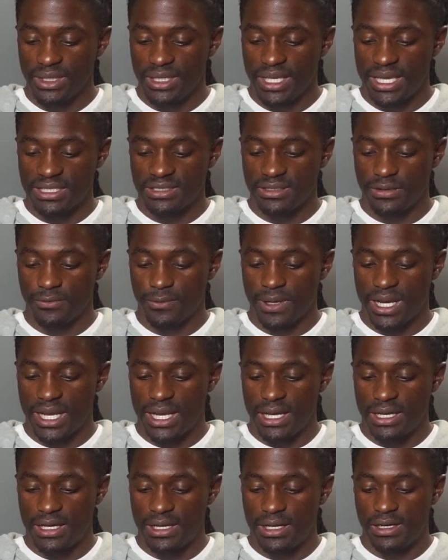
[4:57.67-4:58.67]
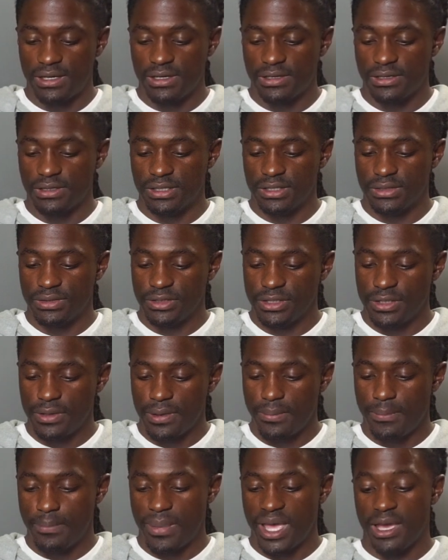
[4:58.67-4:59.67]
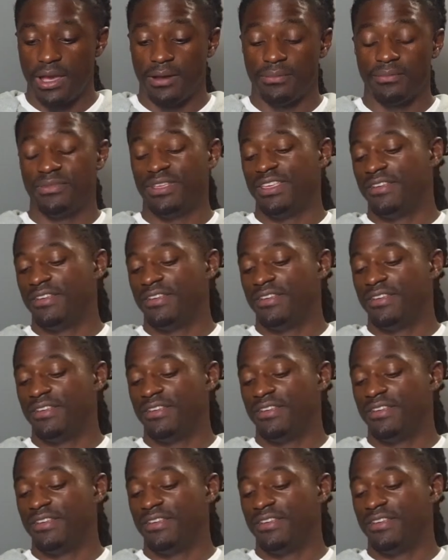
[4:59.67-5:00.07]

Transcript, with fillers: That's around bam,